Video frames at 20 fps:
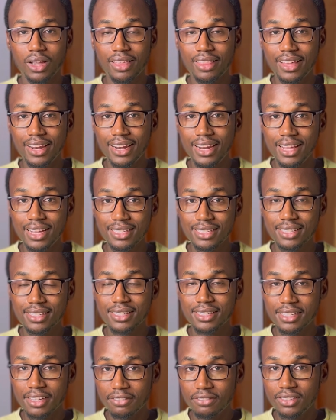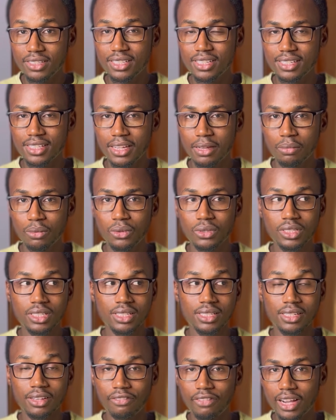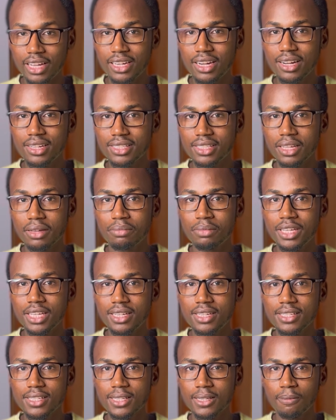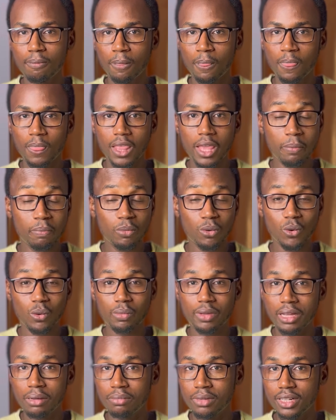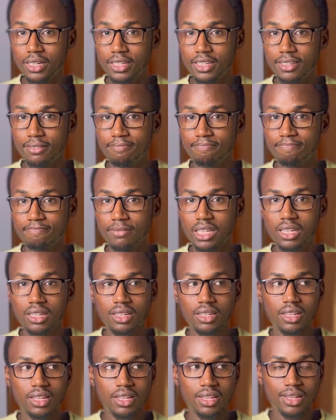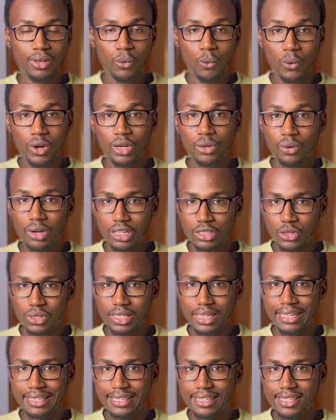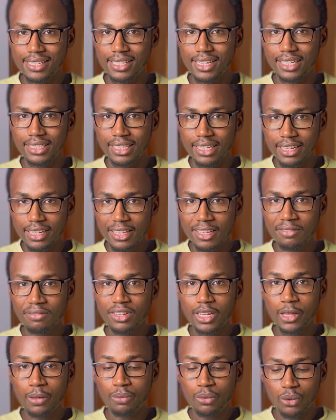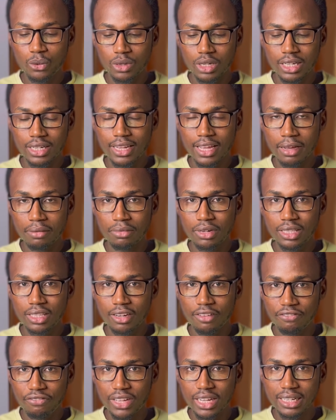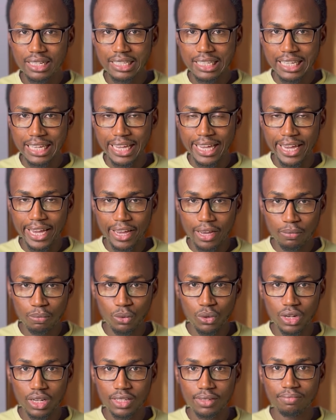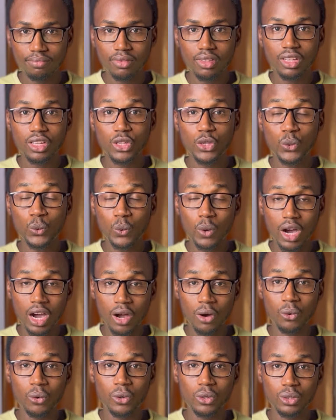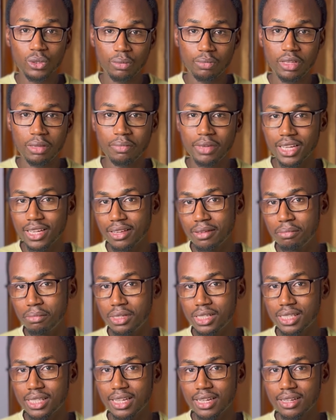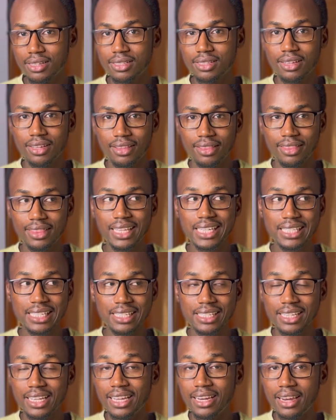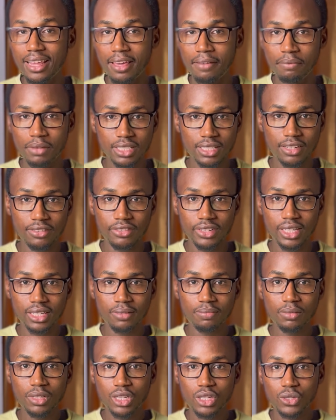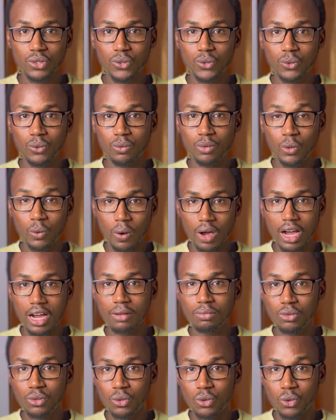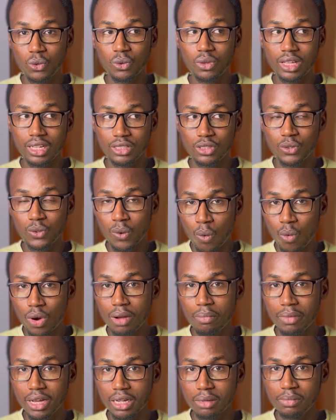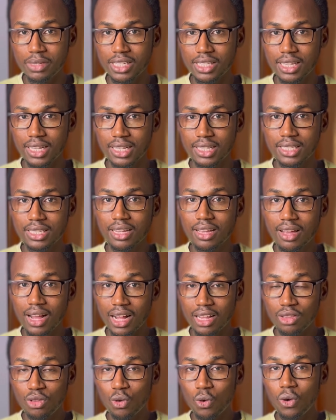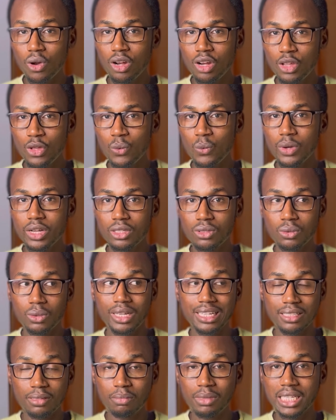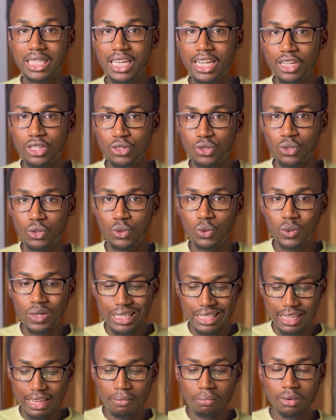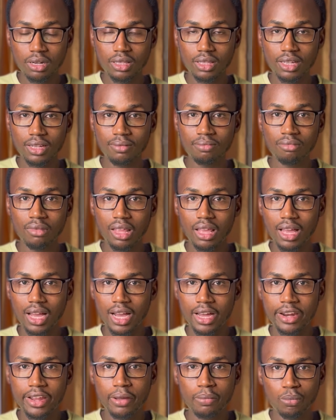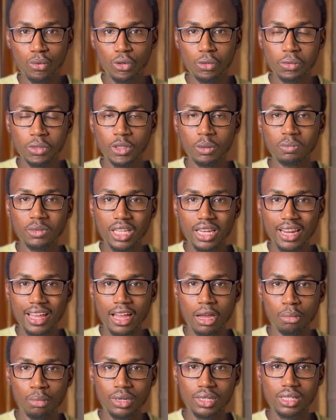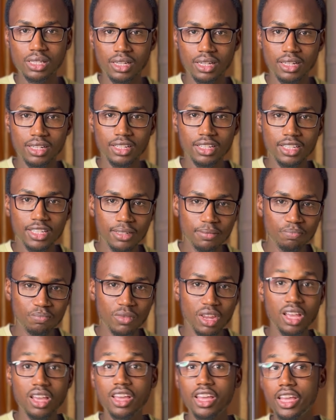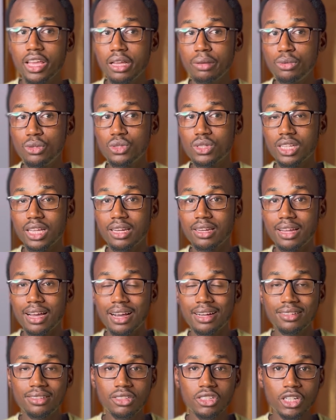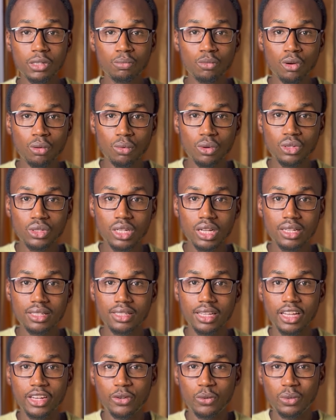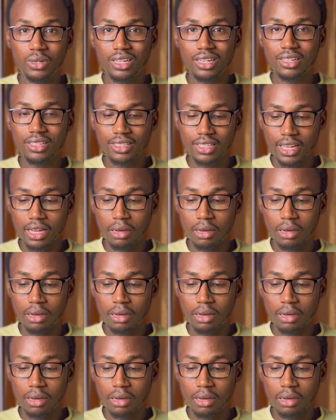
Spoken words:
the next 7th step, which is the final step, is improve every day. When you are just getting started, even if you did everything very carefully, you are going to be making mistakes. This is inevitable. So you have to know that you will make mistakes, and the only way to get better is to do it every day and improve something every single day. If you send 100 proposals and you didn't hear